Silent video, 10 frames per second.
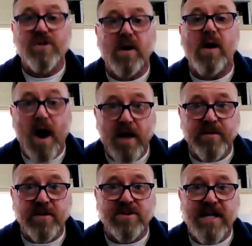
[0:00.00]
to our
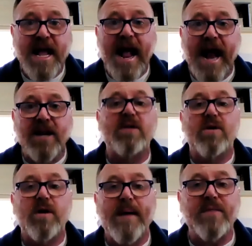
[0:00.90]
authors and
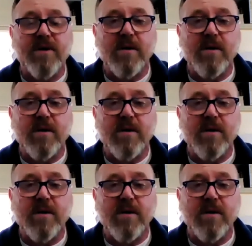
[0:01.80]
learn about their